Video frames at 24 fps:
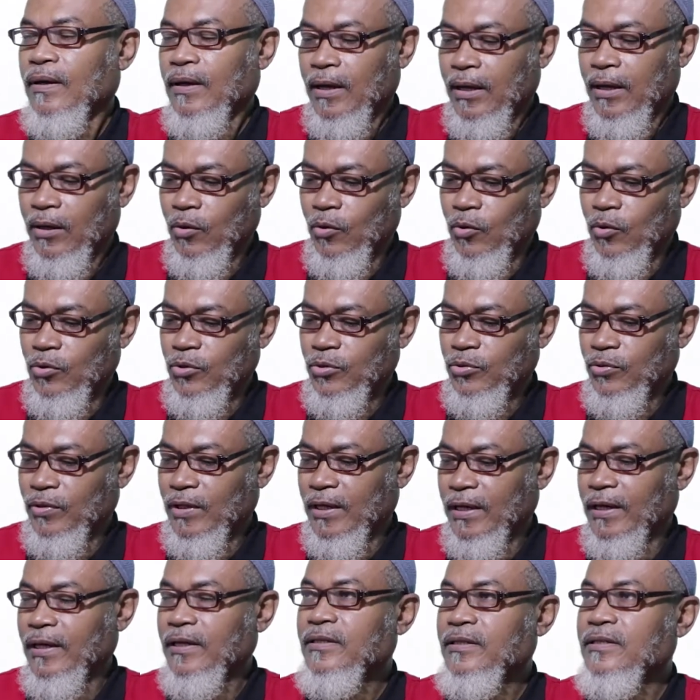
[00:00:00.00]
and onto
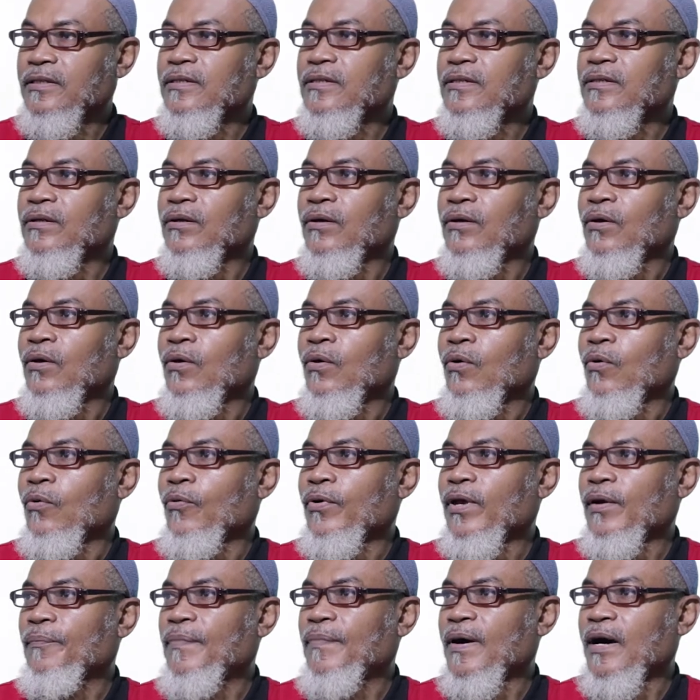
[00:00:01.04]
that
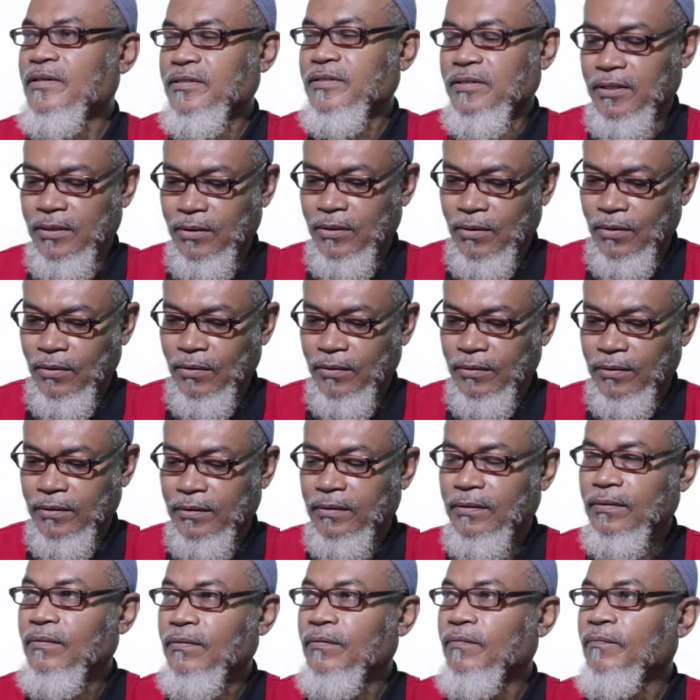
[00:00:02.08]
we are passing on